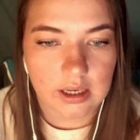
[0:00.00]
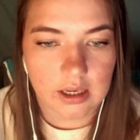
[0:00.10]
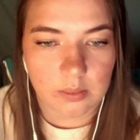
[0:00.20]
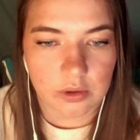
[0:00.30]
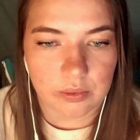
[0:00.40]

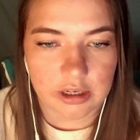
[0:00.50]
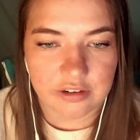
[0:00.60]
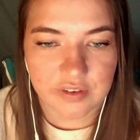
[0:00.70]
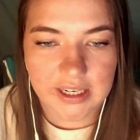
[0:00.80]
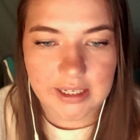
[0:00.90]
would work
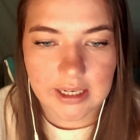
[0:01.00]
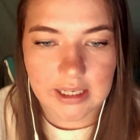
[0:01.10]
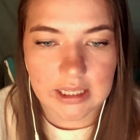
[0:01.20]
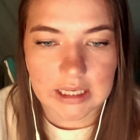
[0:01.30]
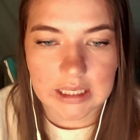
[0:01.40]
fine.
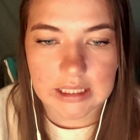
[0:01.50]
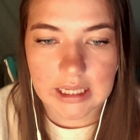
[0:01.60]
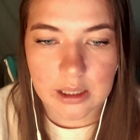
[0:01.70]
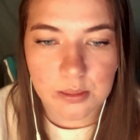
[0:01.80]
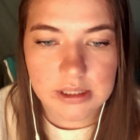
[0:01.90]
And then
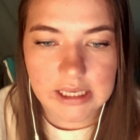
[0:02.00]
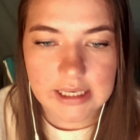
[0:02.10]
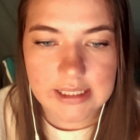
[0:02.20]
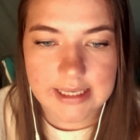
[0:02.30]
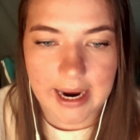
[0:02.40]
clubs
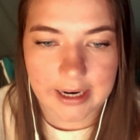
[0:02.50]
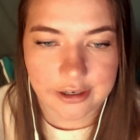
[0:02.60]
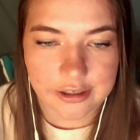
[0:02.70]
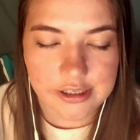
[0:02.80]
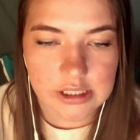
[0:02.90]
and
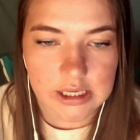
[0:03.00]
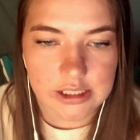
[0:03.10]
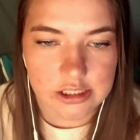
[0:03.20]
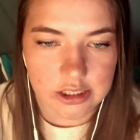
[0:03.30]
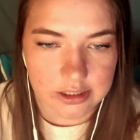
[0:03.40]
daggers
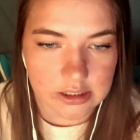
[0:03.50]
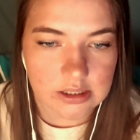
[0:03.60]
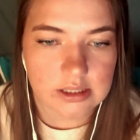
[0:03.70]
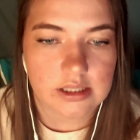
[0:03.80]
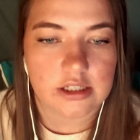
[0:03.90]
and
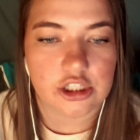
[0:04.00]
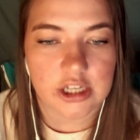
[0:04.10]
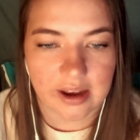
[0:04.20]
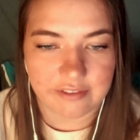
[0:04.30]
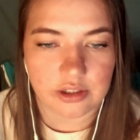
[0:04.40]
darts,
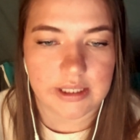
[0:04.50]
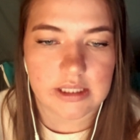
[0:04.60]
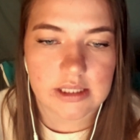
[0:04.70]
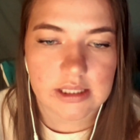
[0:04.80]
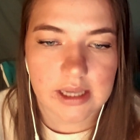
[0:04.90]

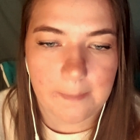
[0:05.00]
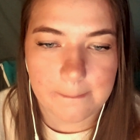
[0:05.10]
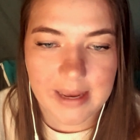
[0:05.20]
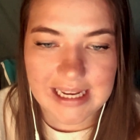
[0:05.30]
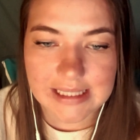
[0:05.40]
javelins,
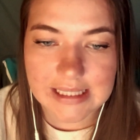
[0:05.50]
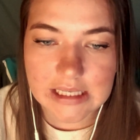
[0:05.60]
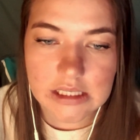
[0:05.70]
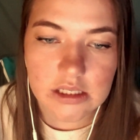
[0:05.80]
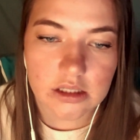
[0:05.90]

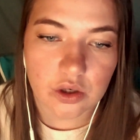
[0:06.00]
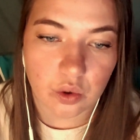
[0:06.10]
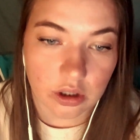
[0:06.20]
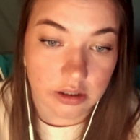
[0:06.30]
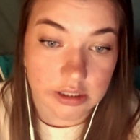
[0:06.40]
maces,
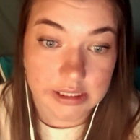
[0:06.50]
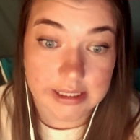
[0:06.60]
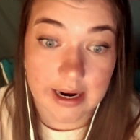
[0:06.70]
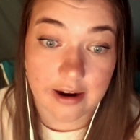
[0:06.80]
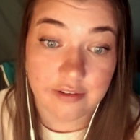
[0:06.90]

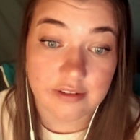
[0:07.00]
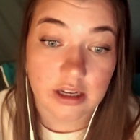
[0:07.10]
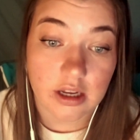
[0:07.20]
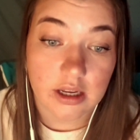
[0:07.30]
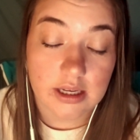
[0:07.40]
quarterstaff,
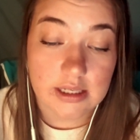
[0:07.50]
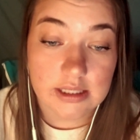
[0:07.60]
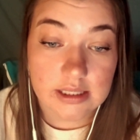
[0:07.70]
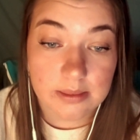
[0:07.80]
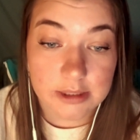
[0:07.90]

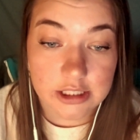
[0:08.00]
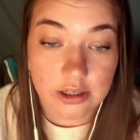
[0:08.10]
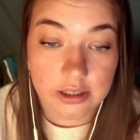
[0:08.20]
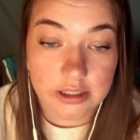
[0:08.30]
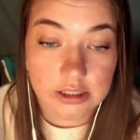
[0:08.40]

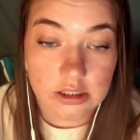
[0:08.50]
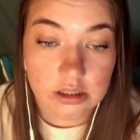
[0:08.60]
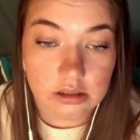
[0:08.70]
scimitars,